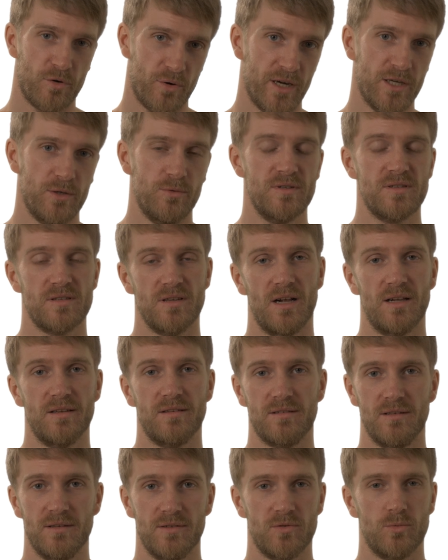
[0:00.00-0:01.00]
great
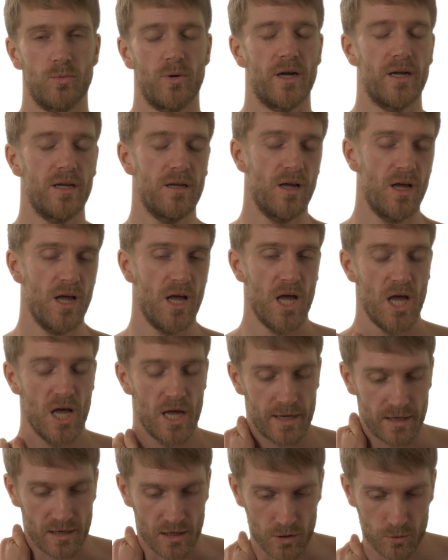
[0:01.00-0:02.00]
results this way
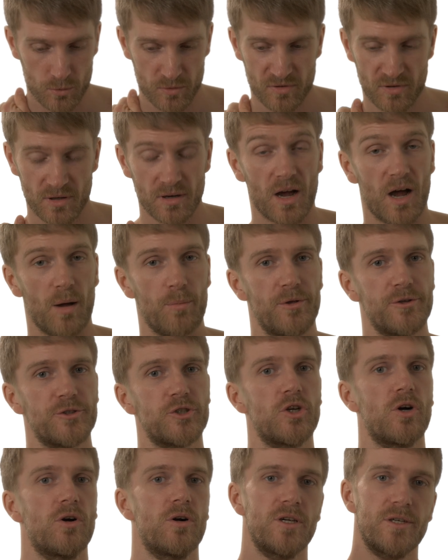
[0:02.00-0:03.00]
in loosening up your
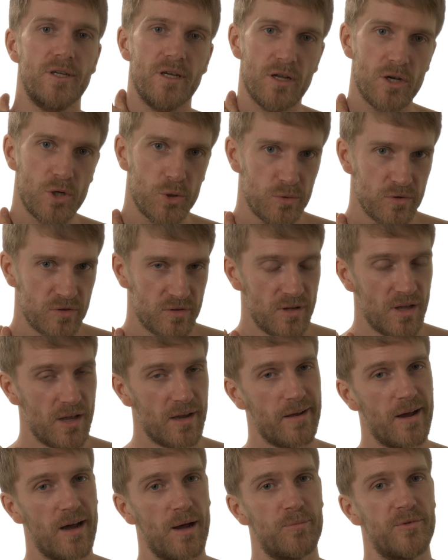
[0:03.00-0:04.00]
shoulder,
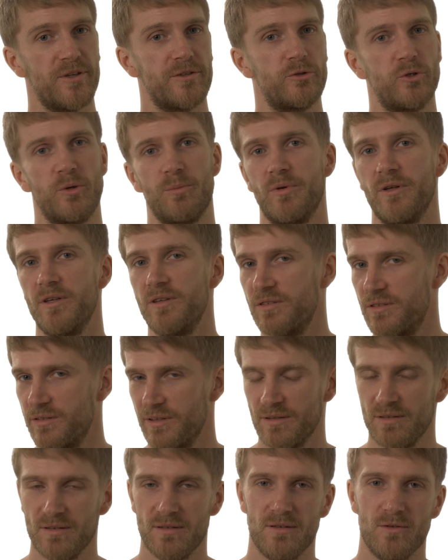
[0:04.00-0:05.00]
loosening up the
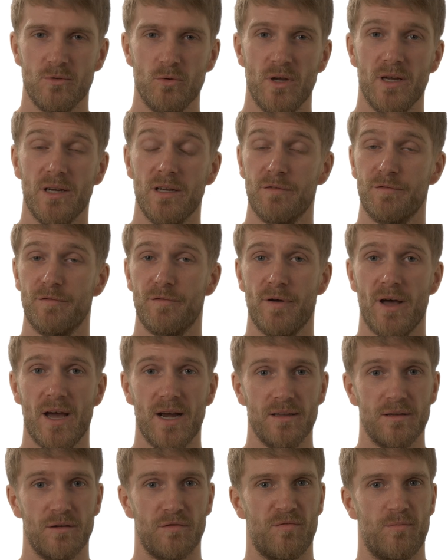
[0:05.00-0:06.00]
trapezius, doing
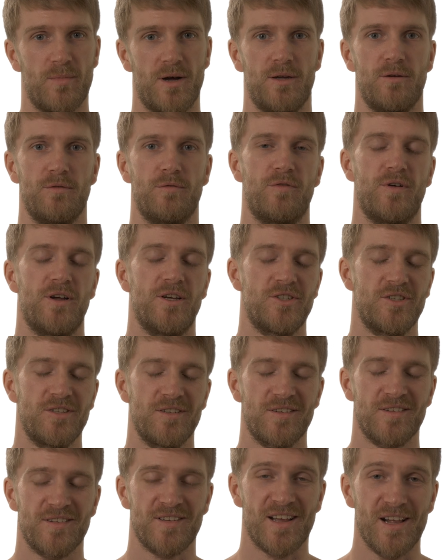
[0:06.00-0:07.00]
effective
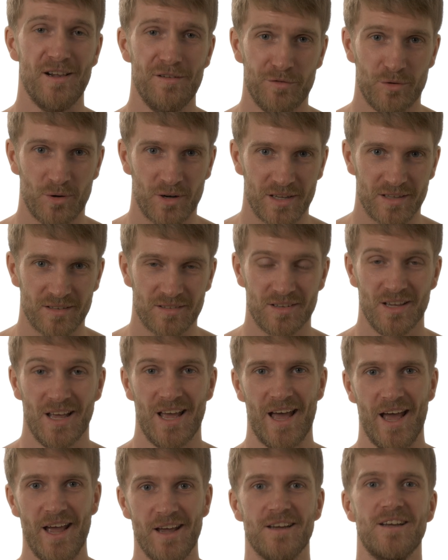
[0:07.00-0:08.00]
myofascial self-release.
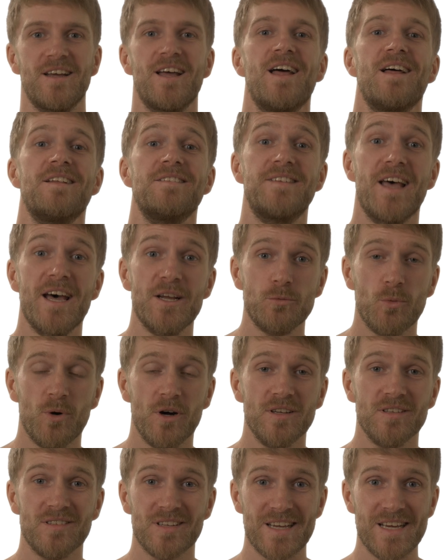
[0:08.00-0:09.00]
Hey, that
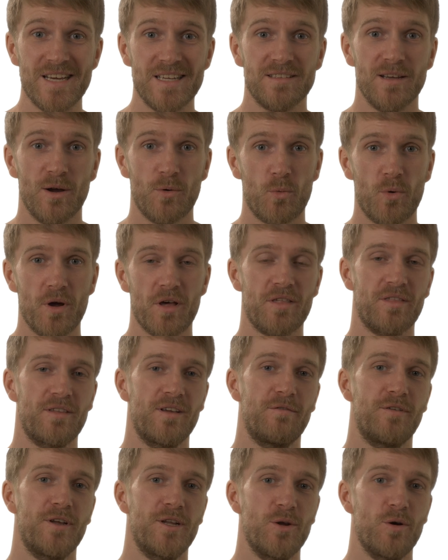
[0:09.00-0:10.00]
was it with the
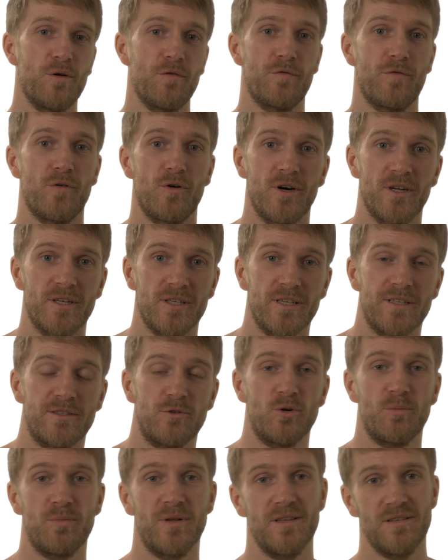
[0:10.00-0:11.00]
video for the
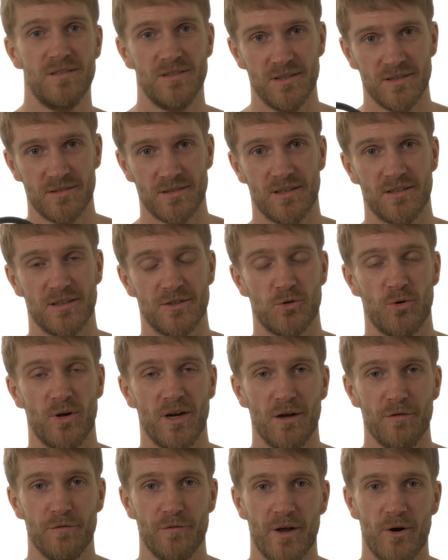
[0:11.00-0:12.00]
trapezius and the
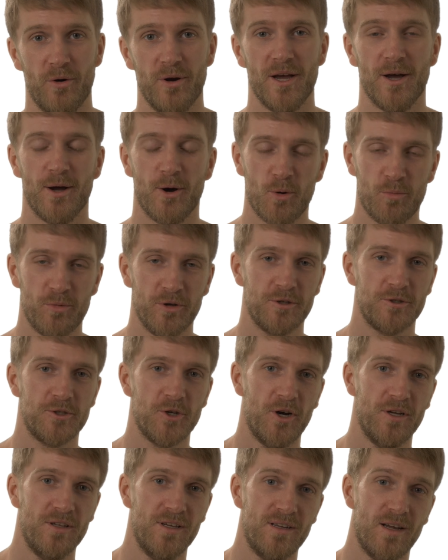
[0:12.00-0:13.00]
trigger fairy. I hope you
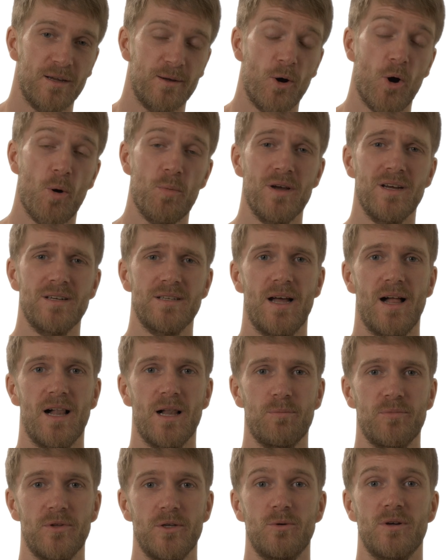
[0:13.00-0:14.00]
enjoyed it. I hope it
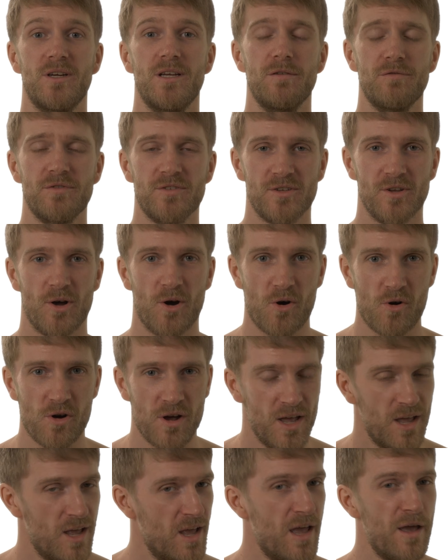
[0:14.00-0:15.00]
helped you. If
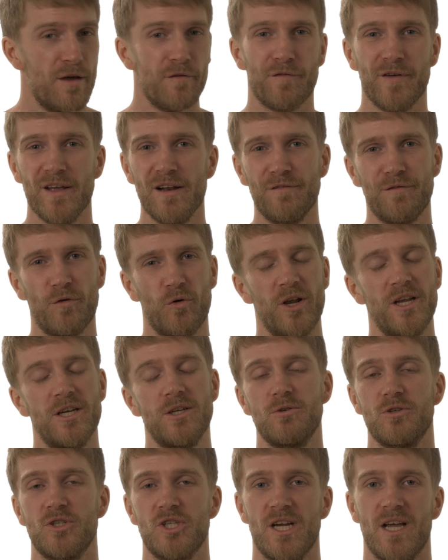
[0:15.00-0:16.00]
so, feel free
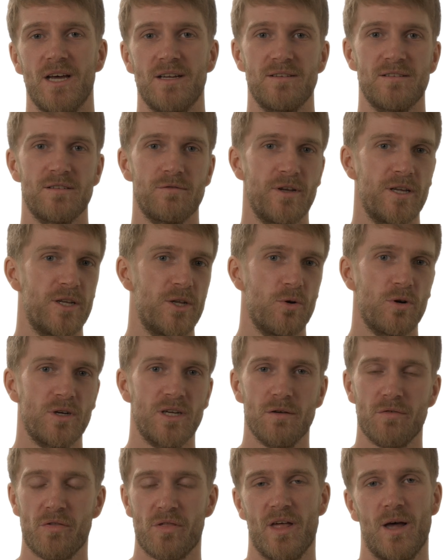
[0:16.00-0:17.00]
to share this video,
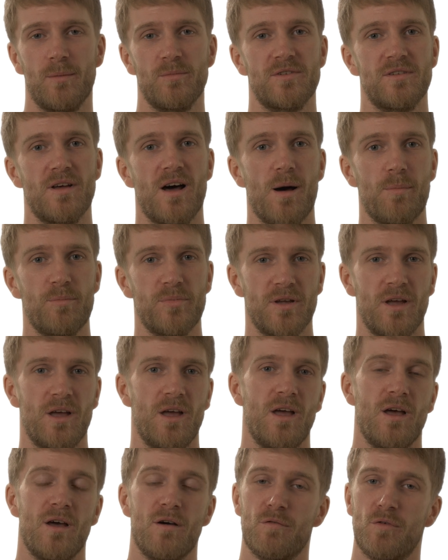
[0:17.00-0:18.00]
give thumbs up
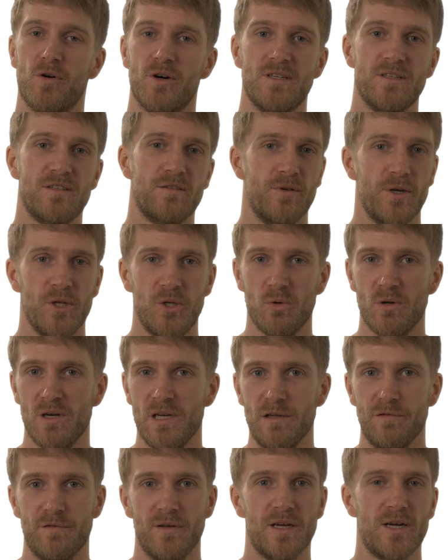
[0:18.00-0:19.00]
for this video,
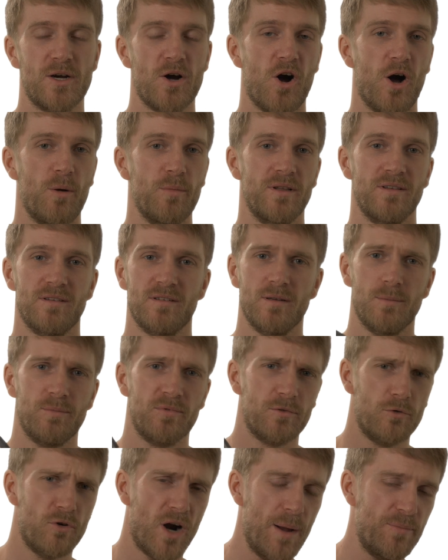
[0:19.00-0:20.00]
leave a comment,
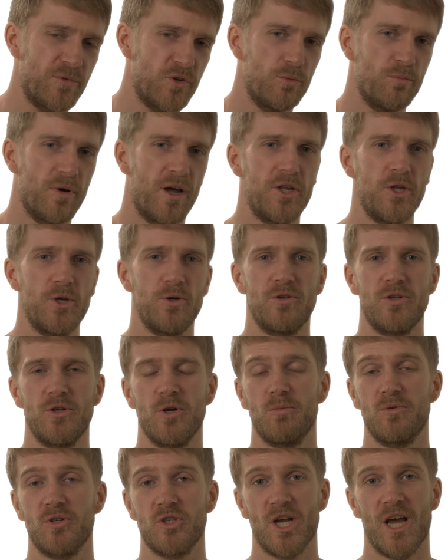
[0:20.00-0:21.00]
subscribe to my
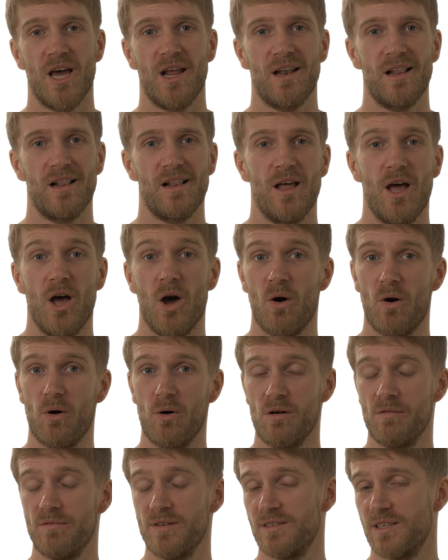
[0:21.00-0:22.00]
YouTube channel,
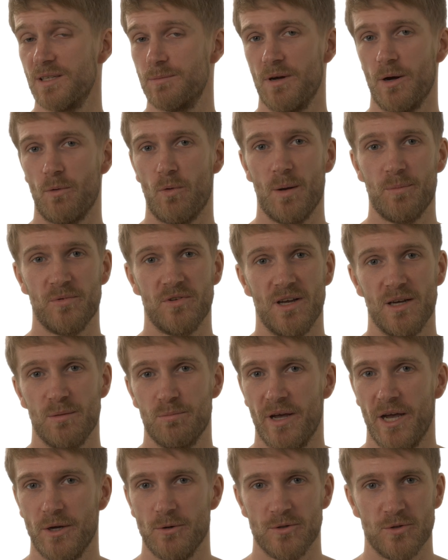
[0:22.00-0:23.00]
or visit my
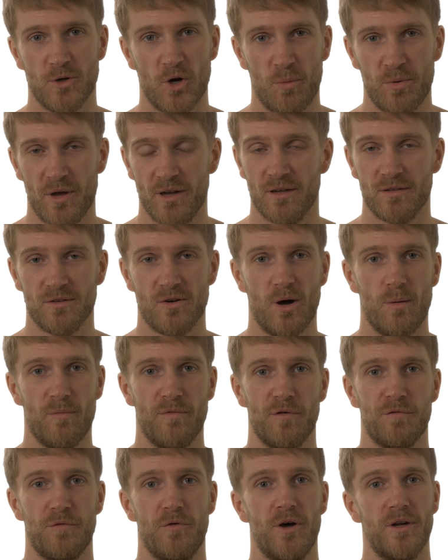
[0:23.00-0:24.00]
website painotopia.com
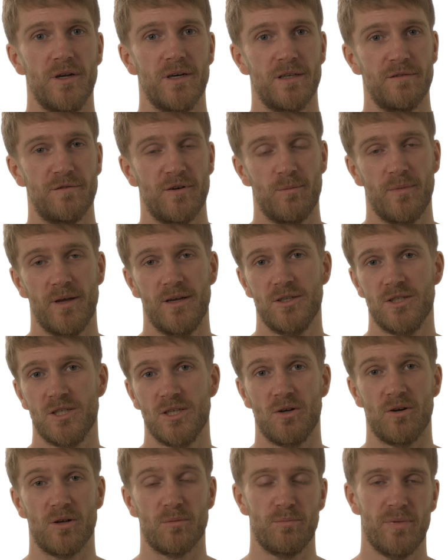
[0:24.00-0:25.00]
for further
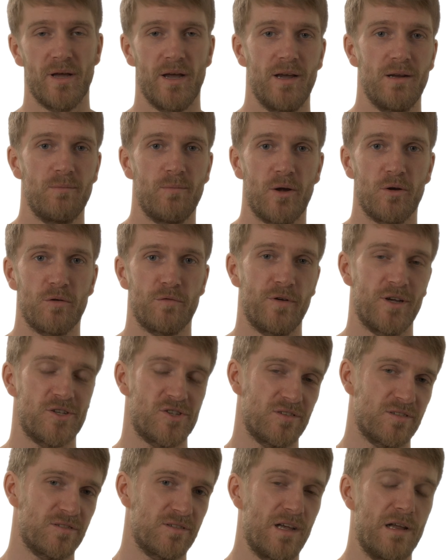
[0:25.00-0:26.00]
information on pain,
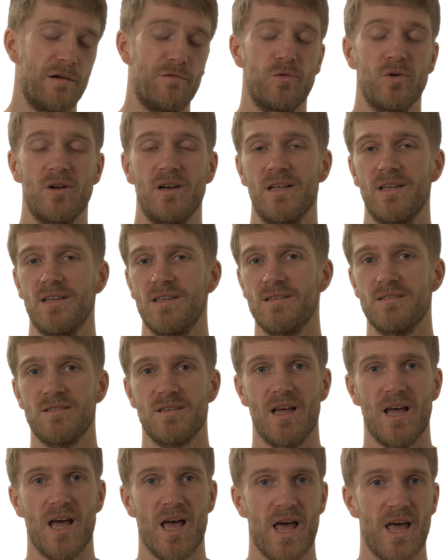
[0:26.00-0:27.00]
myofascial self-release,
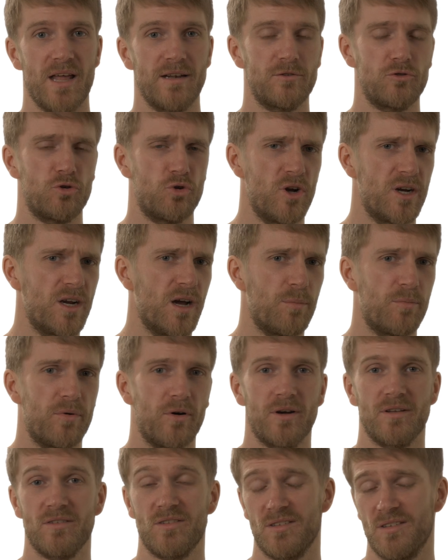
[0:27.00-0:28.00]
and trigger
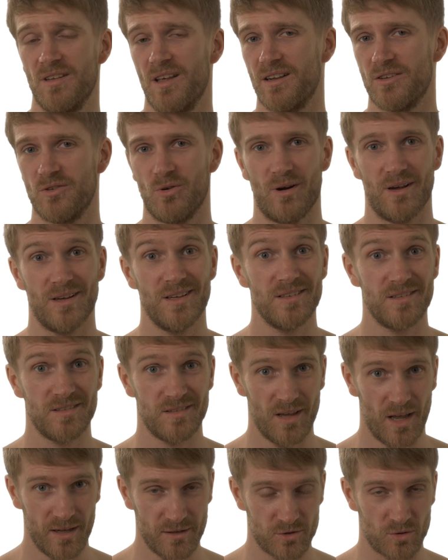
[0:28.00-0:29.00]
points, etc.,
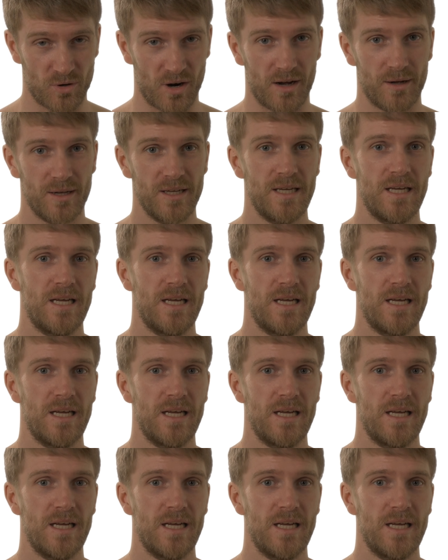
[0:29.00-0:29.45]
etc.